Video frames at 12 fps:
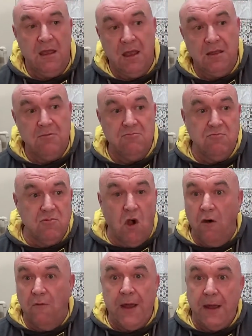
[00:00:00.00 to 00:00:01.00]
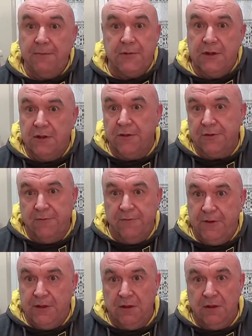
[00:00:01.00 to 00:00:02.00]
in Northampton or
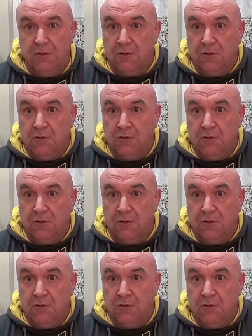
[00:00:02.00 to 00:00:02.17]
something,